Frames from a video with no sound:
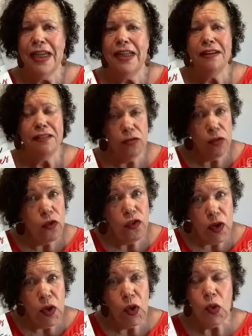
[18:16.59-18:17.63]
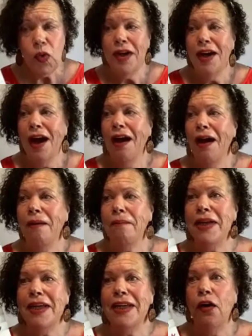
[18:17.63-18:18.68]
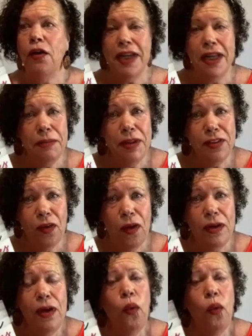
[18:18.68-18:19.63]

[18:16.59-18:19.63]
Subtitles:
There's a review on Amazon